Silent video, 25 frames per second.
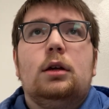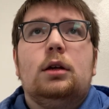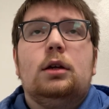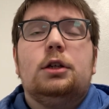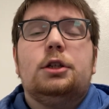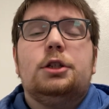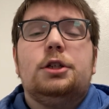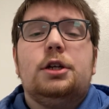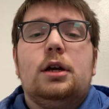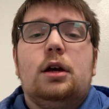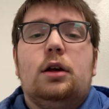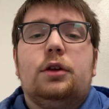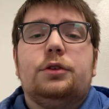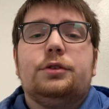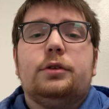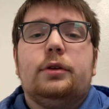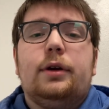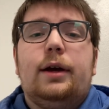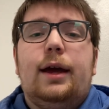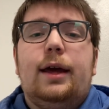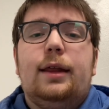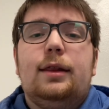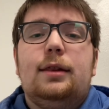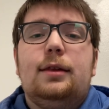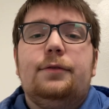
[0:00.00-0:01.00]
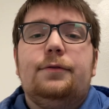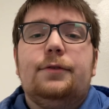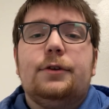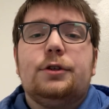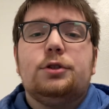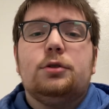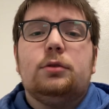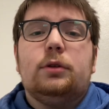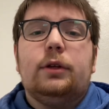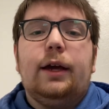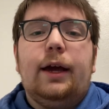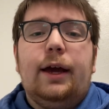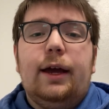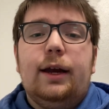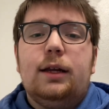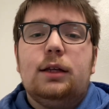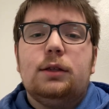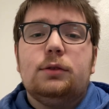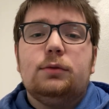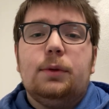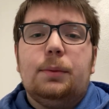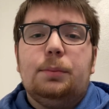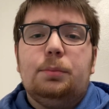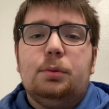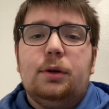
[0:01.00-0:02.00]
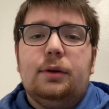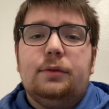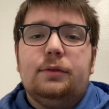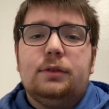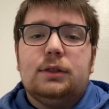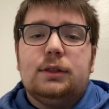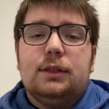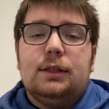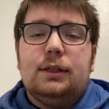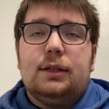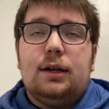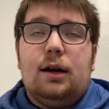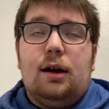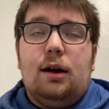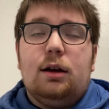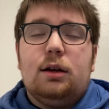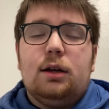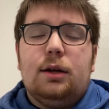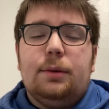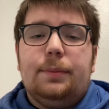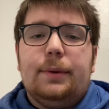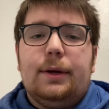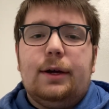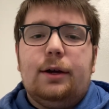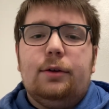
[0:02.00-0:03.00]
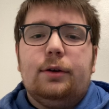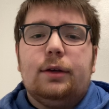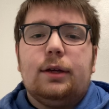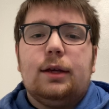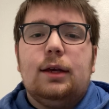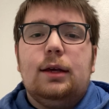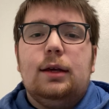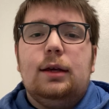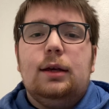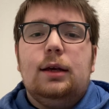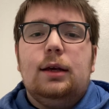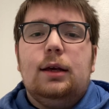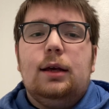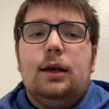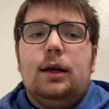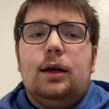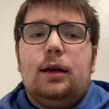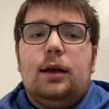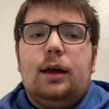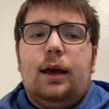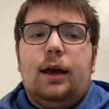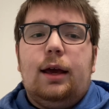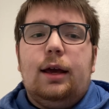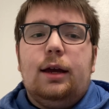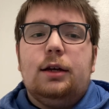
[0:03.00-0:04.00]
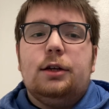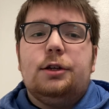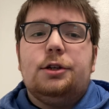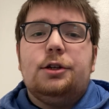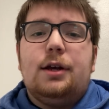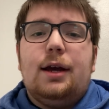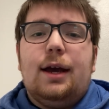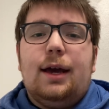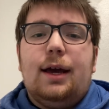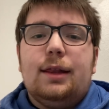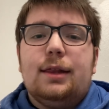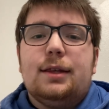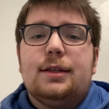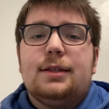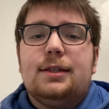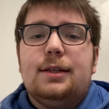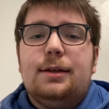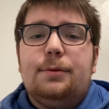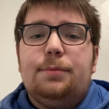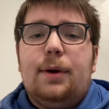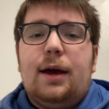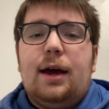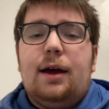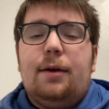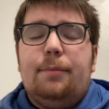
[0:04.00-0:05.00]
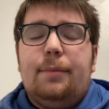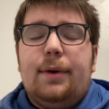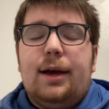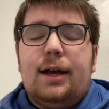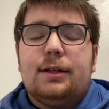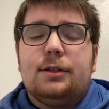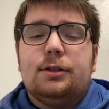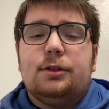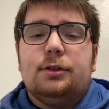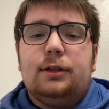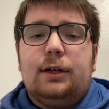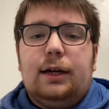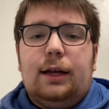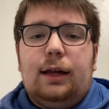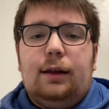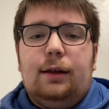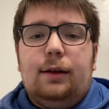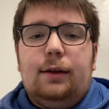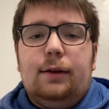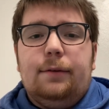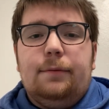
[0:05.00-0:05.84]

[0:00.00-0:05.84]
she also had the visual aid as we previously talked about, and she had the CPAP mask ready.